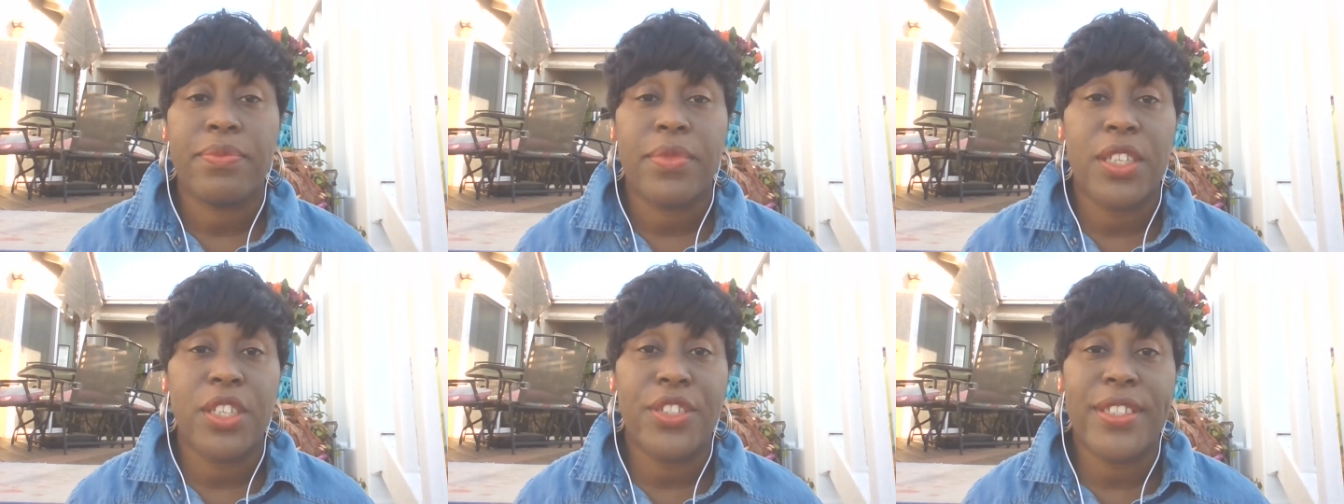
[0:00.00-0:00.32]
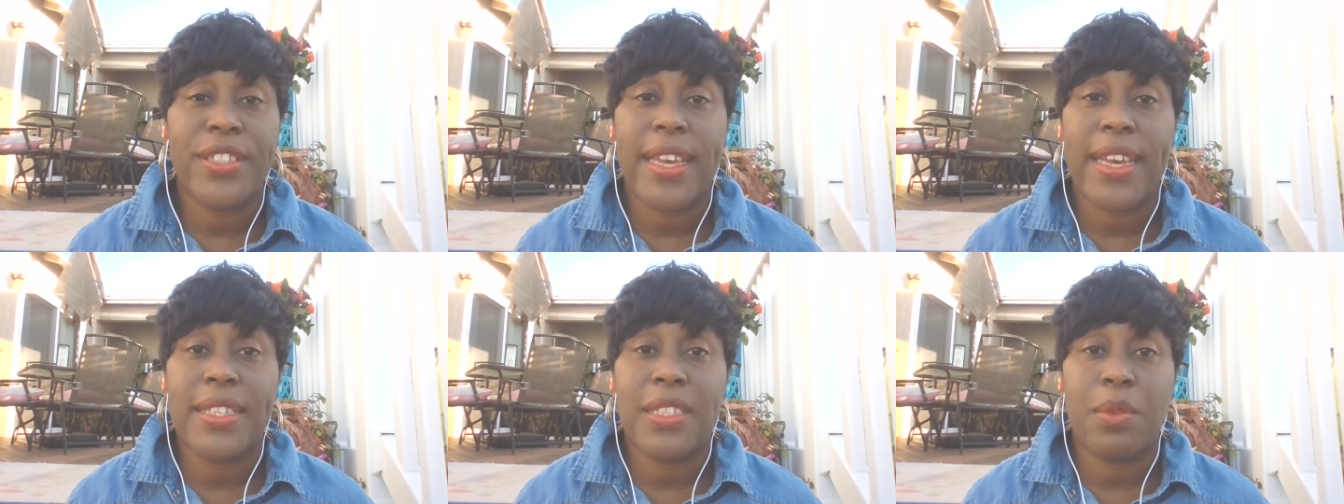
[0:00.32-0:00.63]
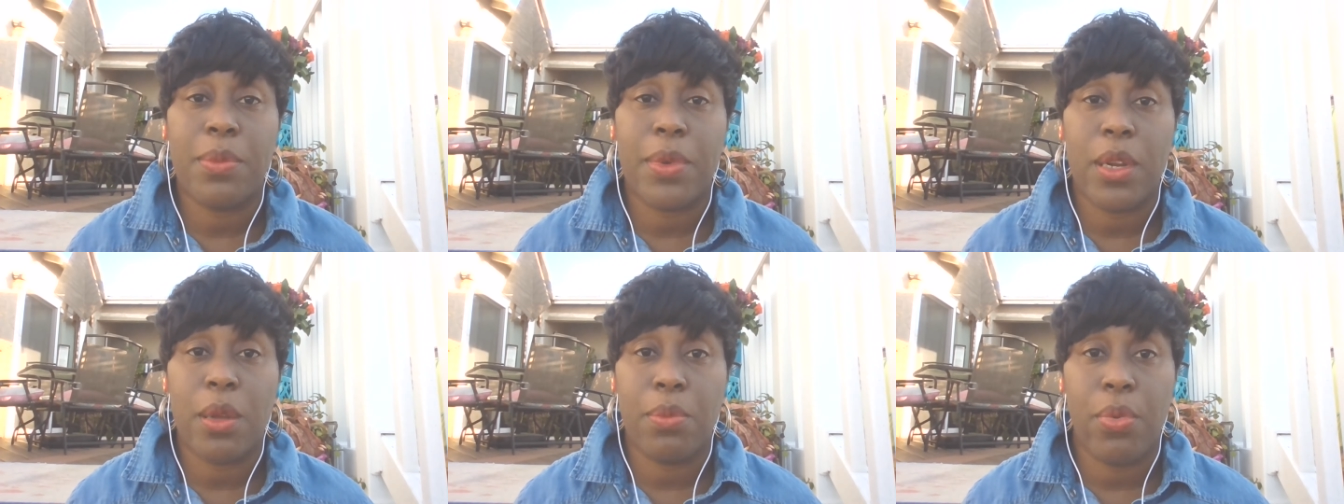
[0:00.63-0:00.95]
It just
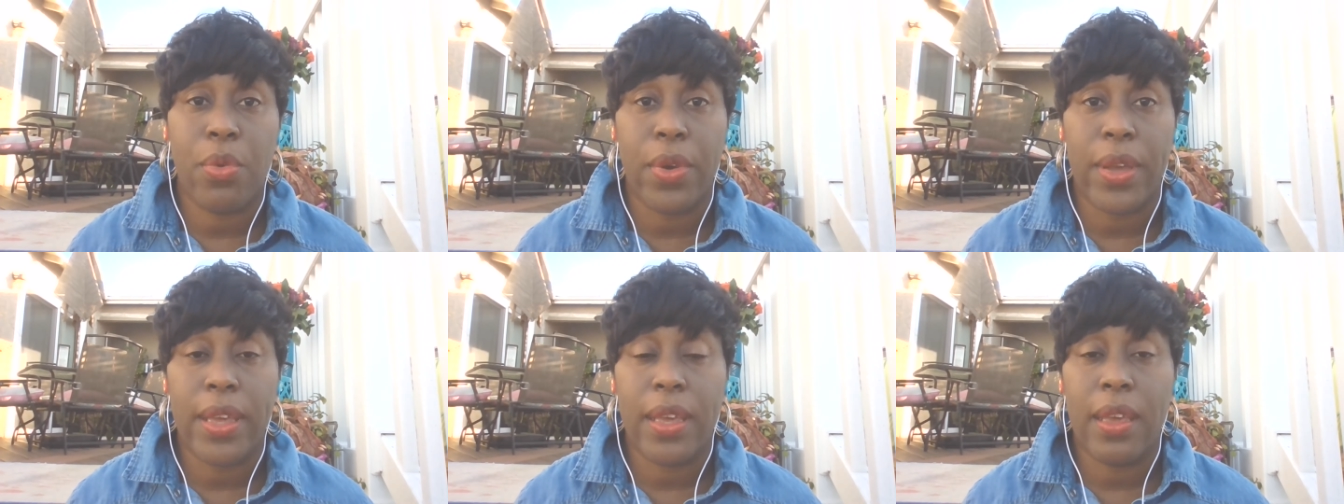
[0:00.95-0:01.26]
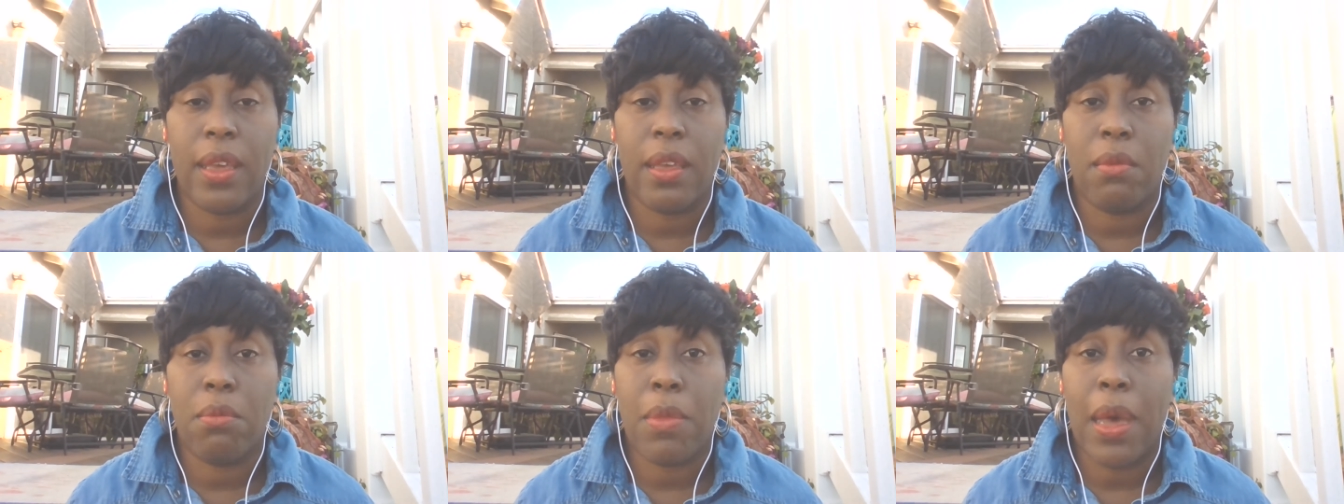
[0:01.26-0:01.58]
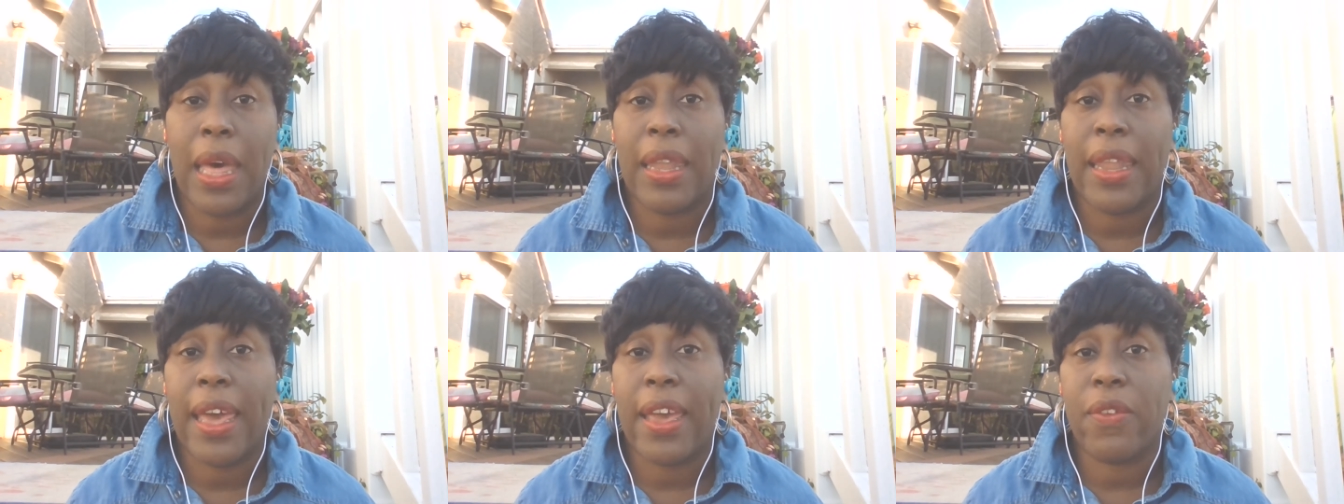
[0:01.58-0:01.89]
hasn't been a point in
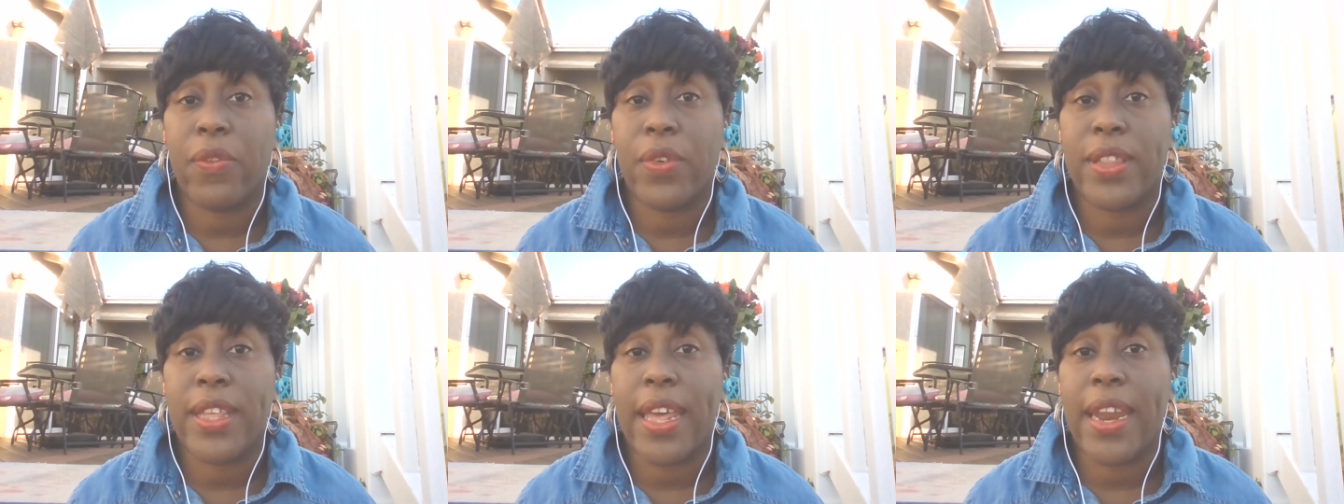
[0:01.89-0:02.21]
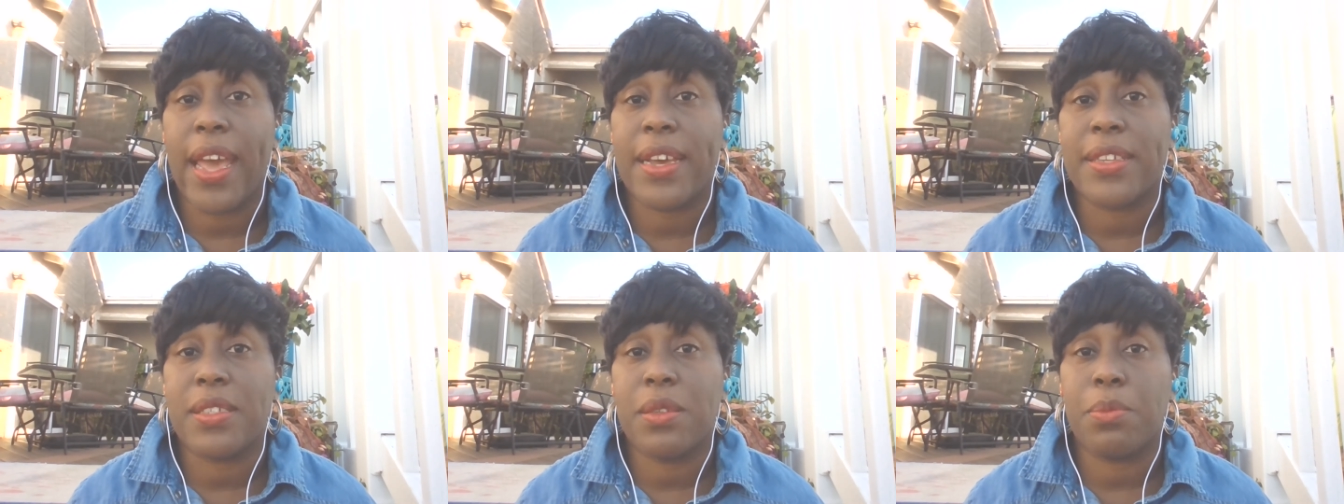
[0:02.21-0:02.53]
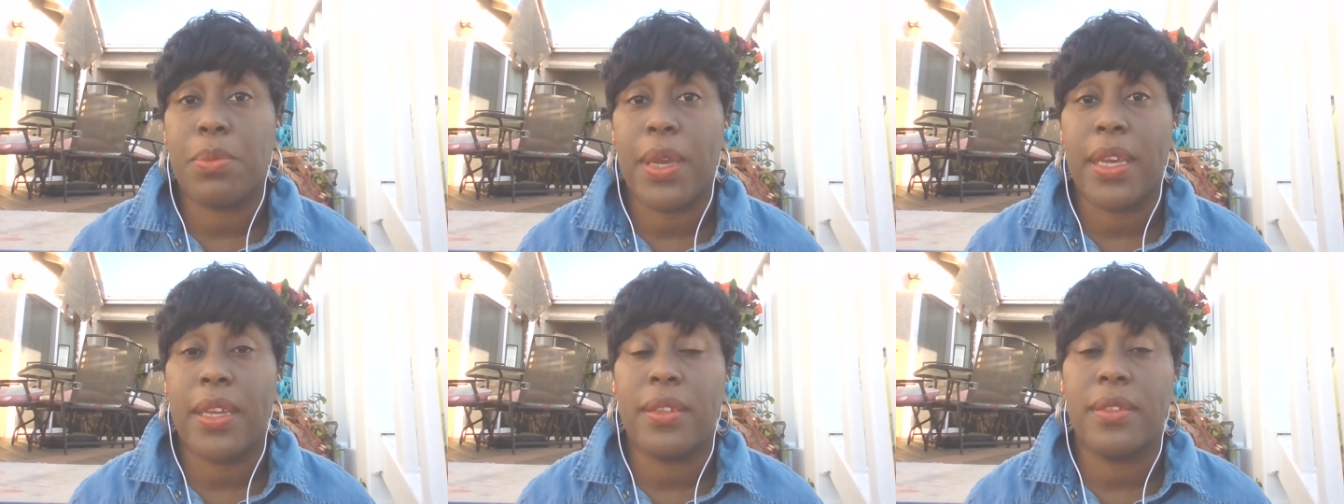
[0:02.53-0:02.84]
my life where that hasn't
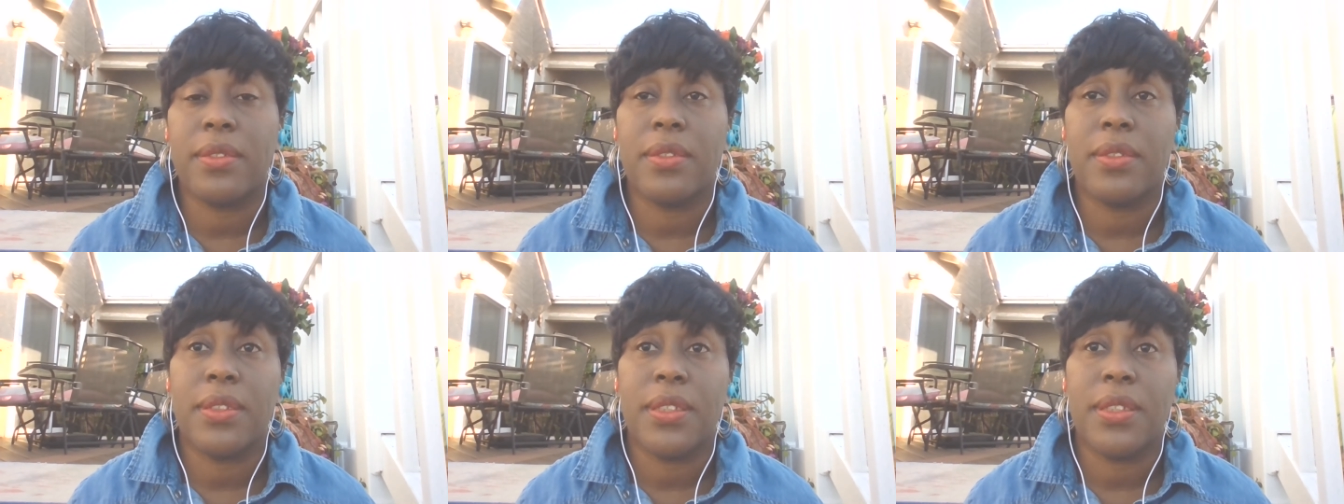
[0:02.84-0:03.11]
been.